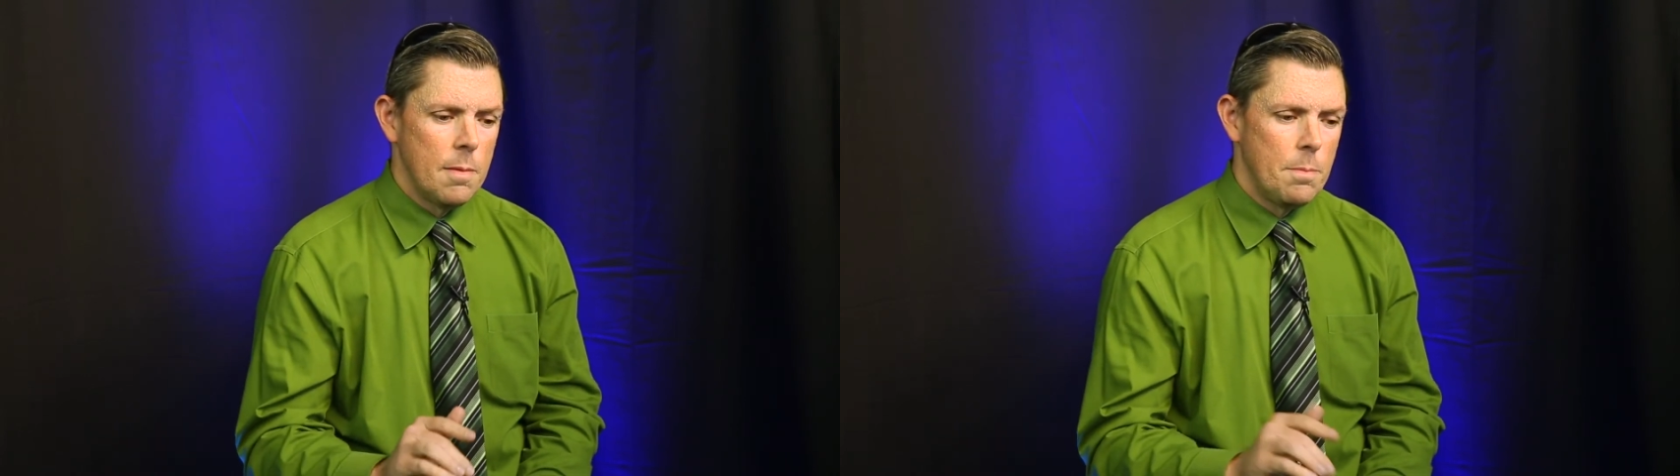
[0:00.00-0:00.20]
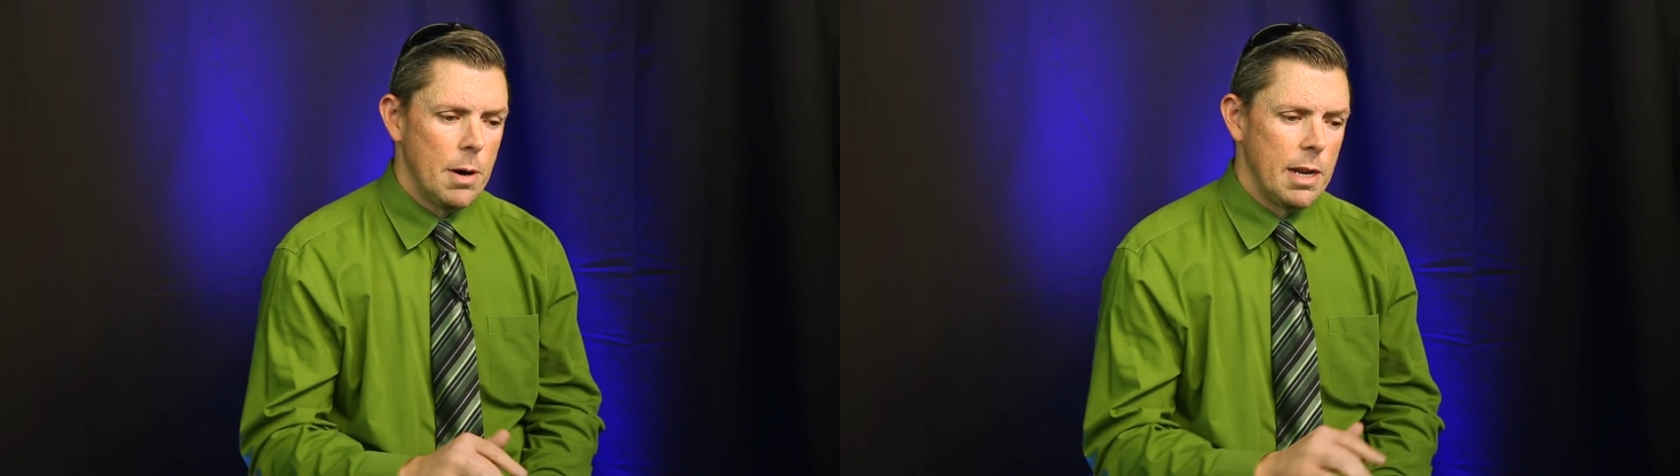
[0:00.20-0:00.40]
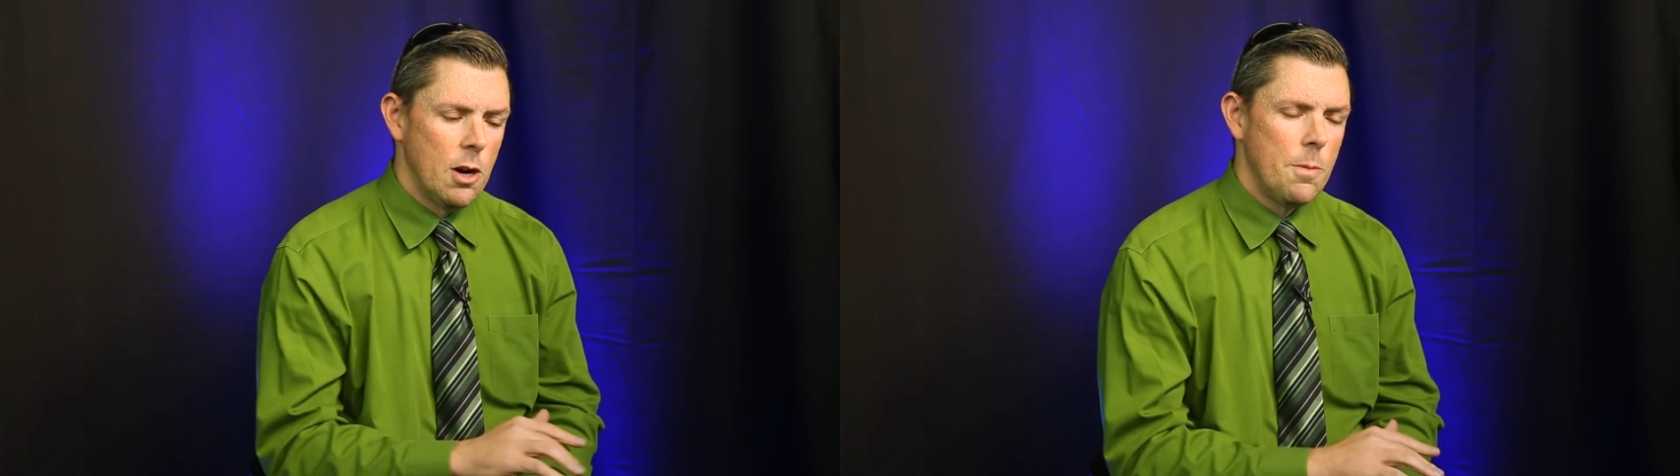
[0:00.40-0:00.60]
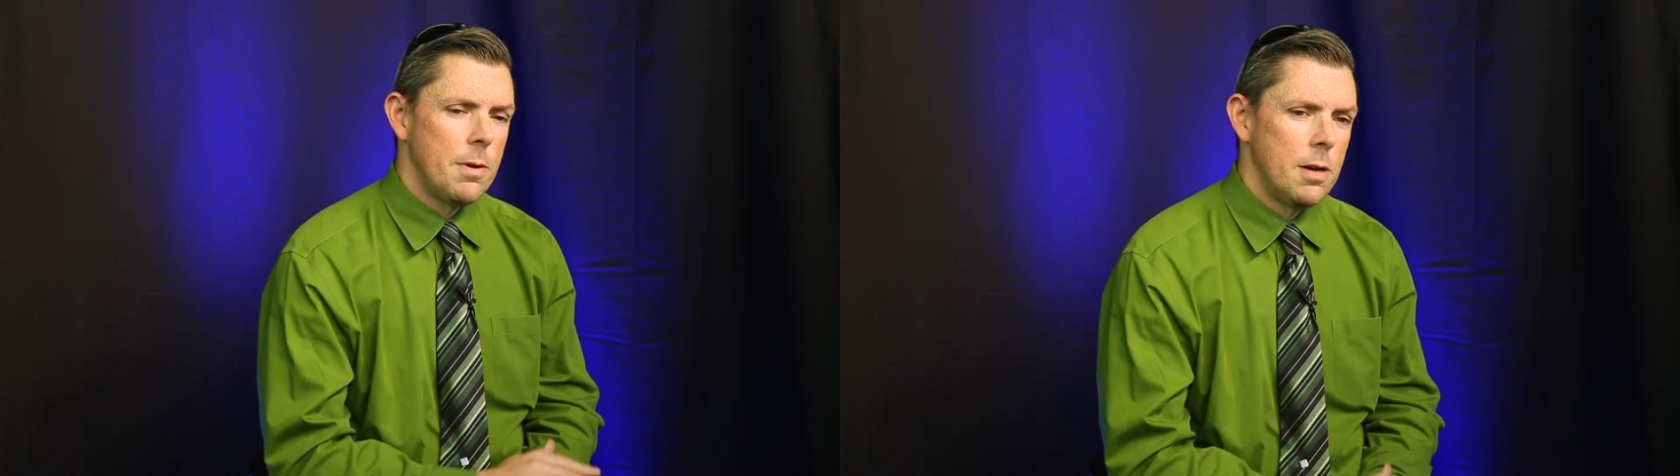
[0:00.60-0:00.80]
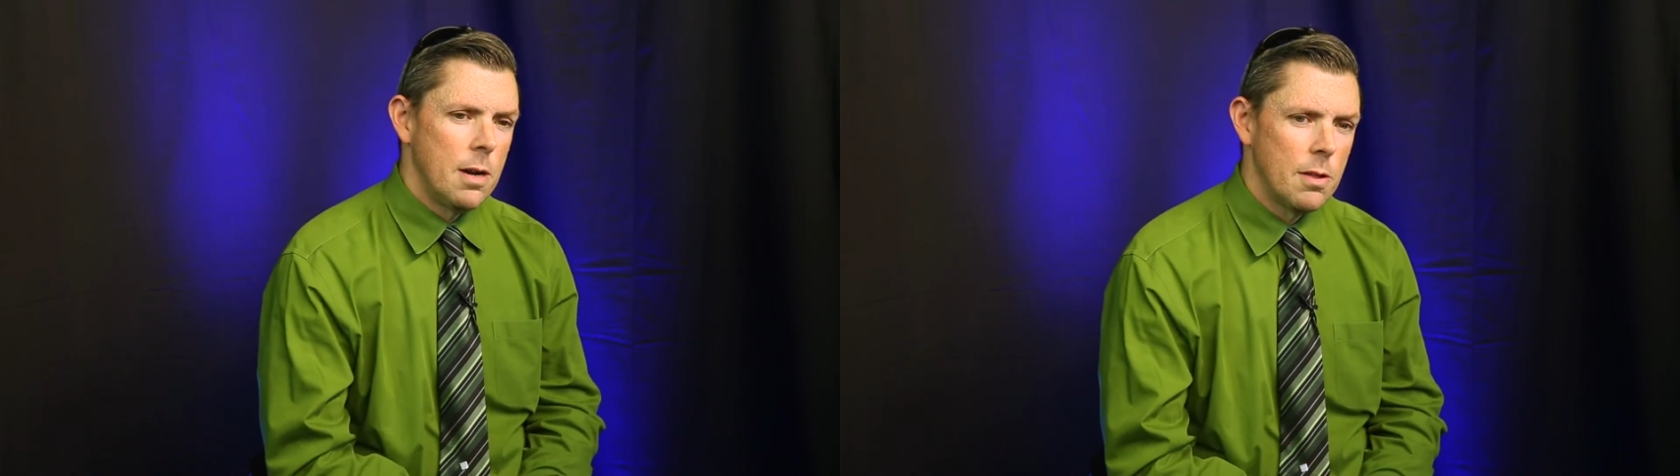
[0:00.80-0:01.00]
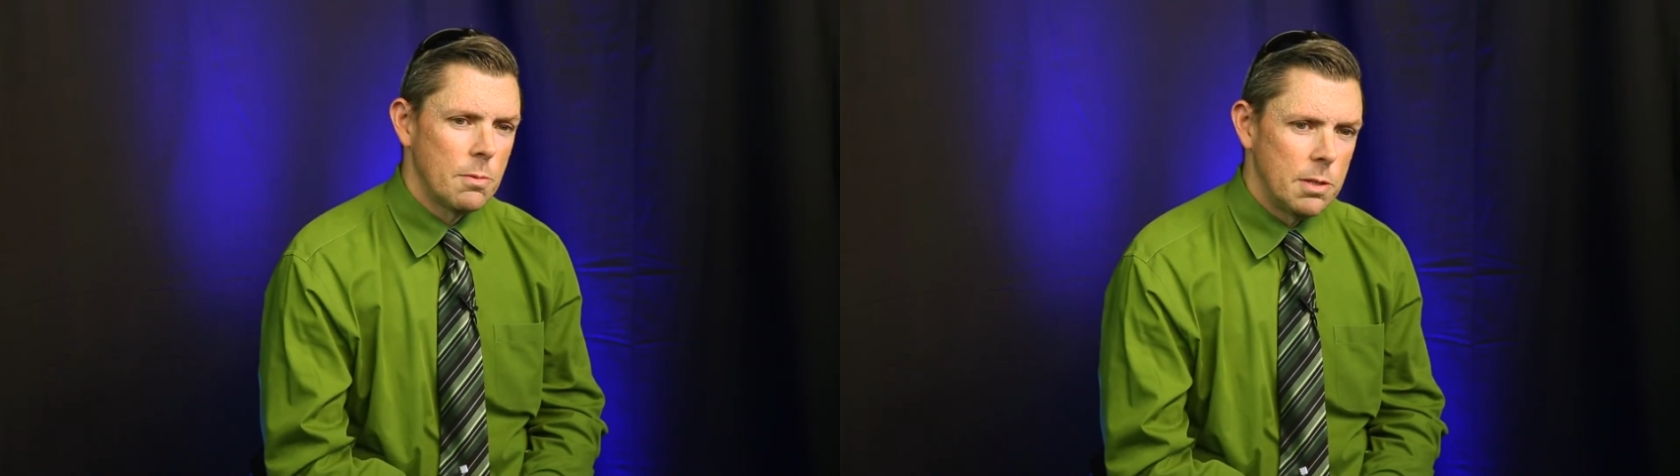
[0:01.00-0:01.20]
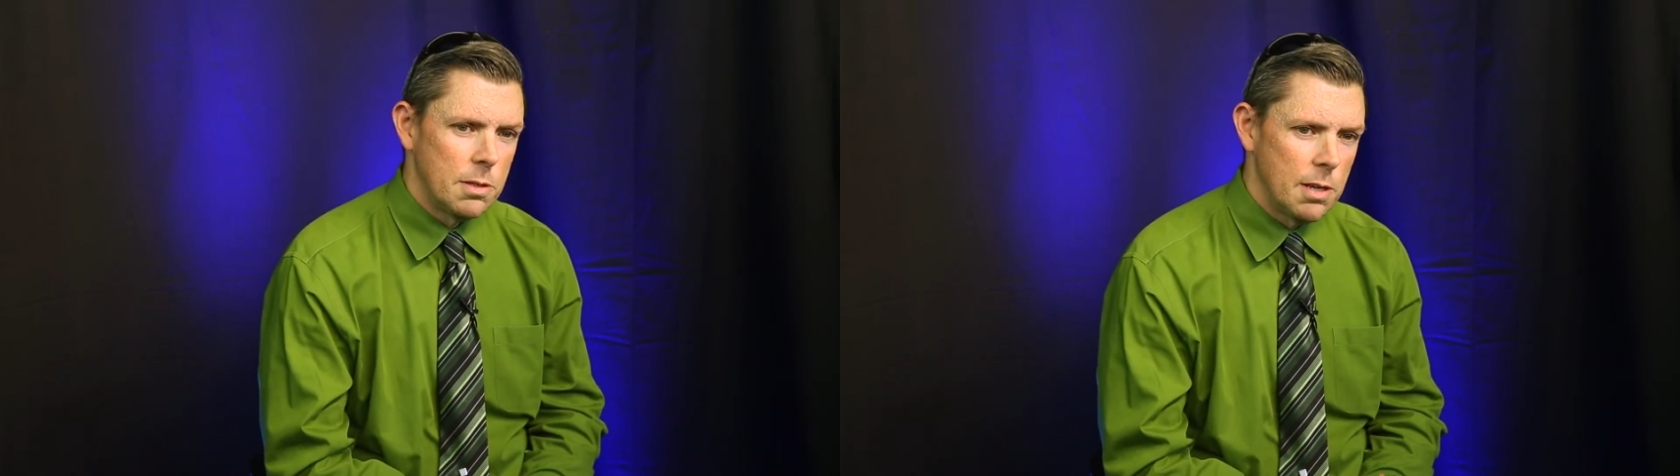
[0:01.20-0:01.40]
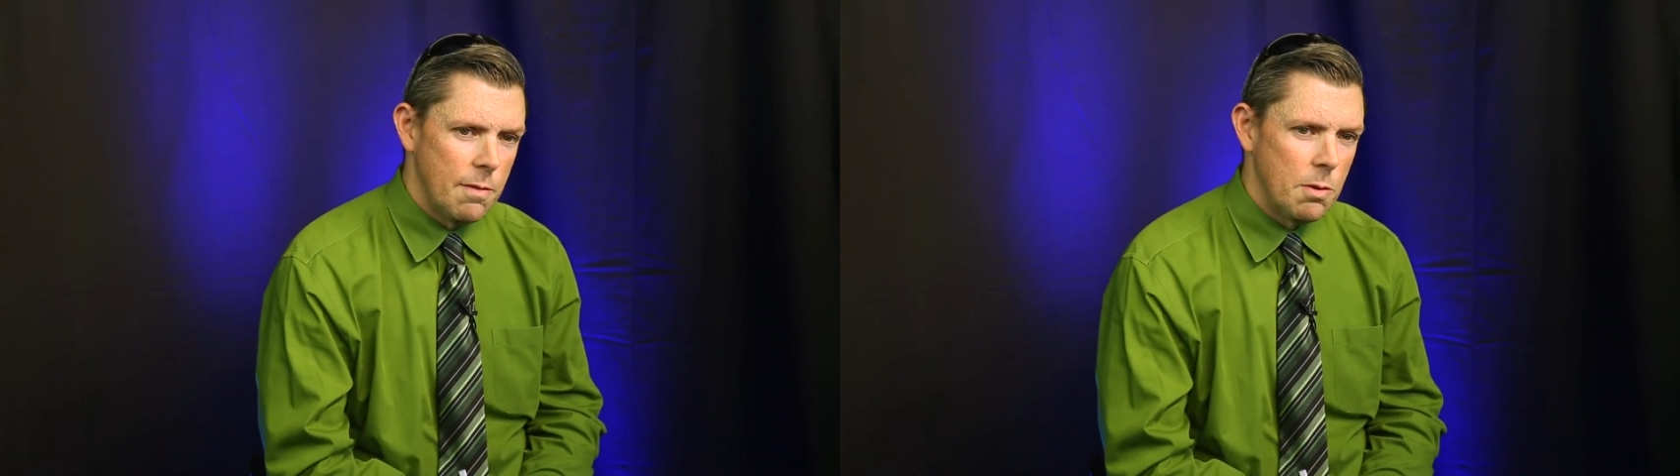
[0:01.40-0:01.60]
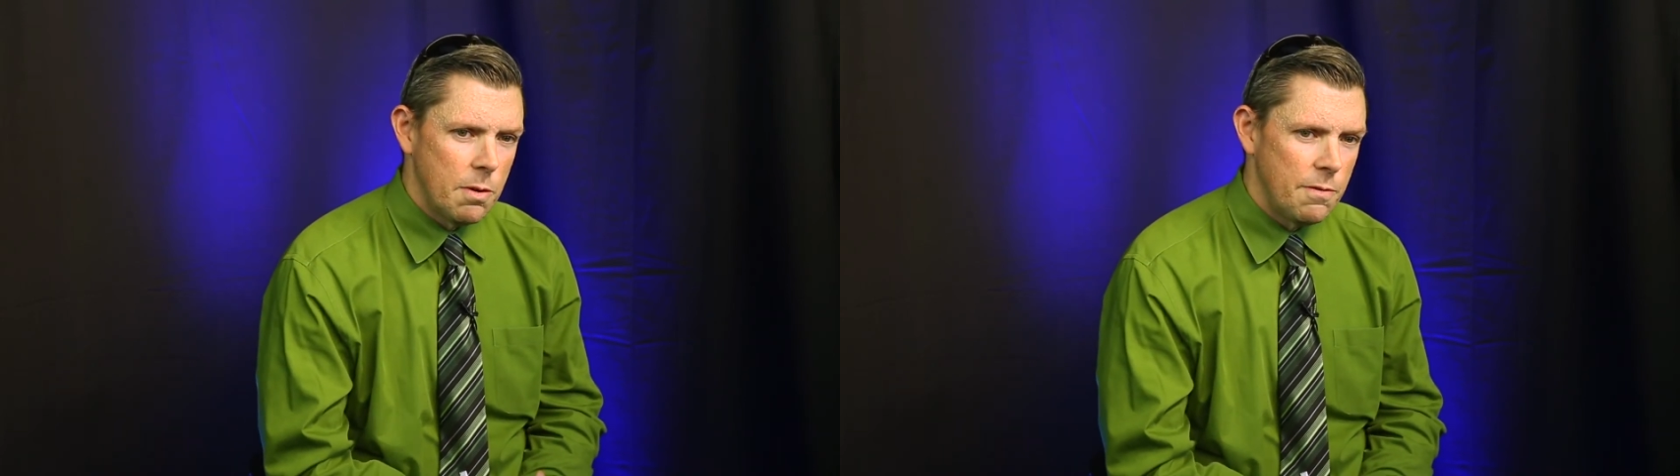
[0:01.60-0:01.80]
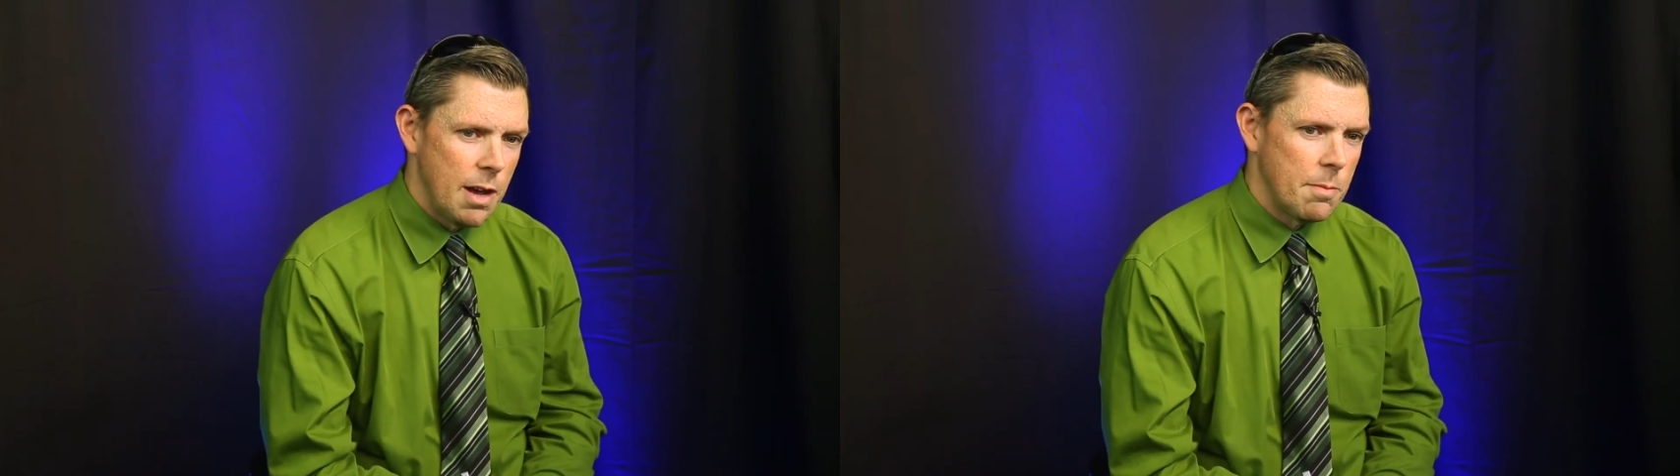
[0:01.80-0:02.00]
But he opened another one.
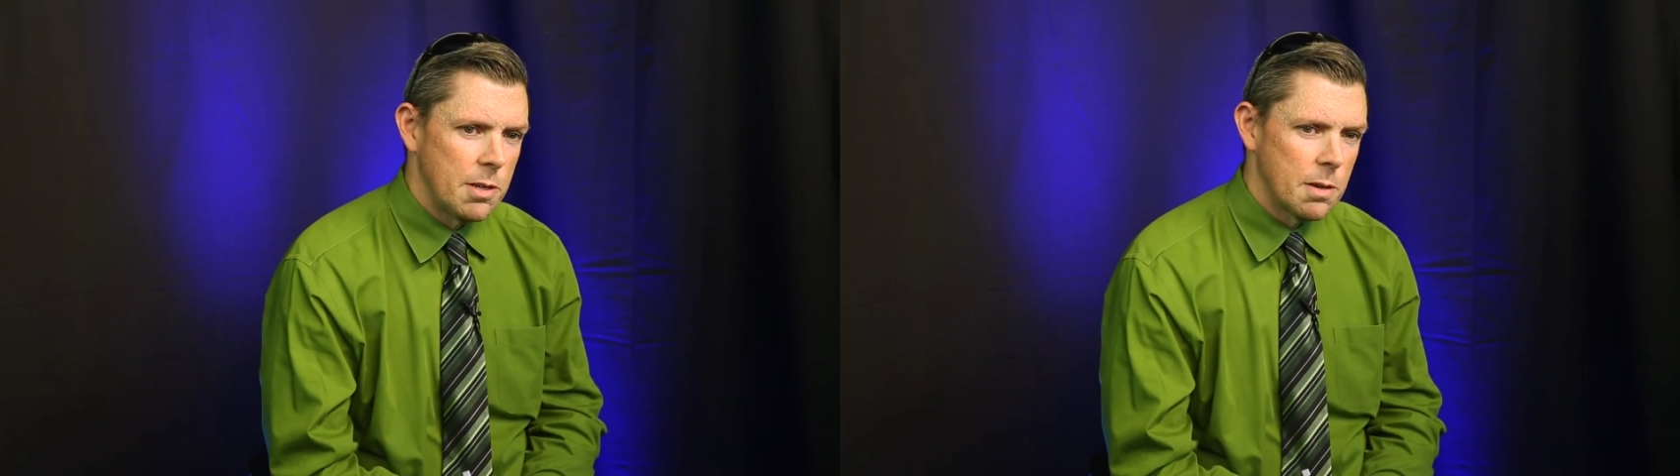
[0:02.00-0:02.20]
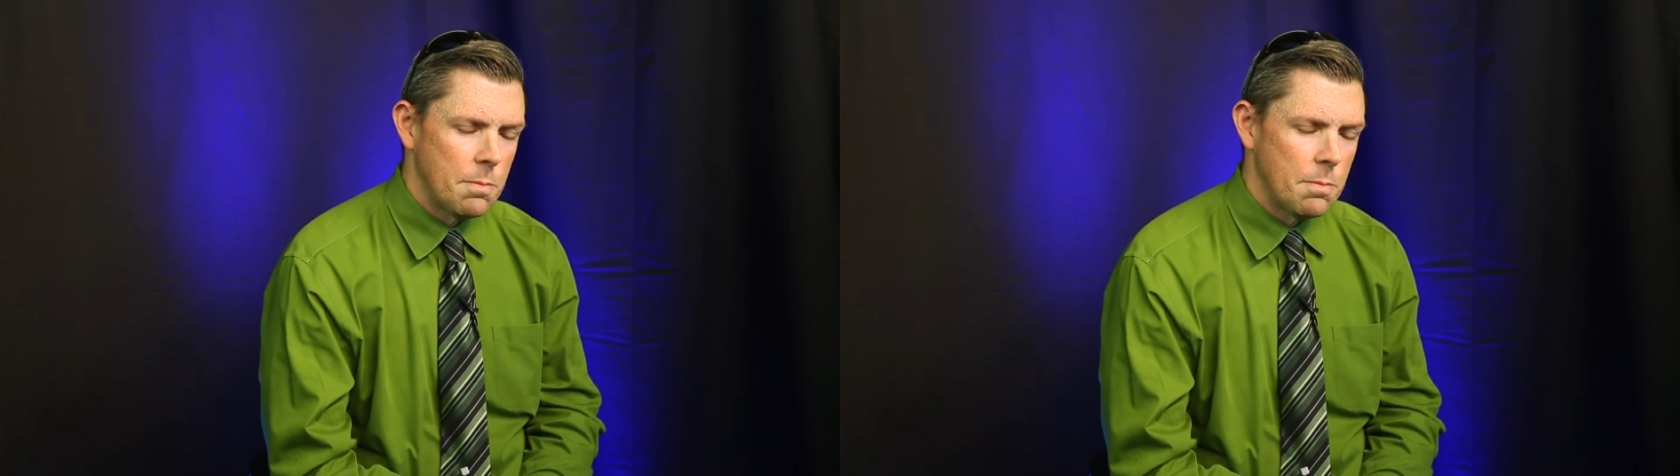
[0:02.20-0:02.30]
71 families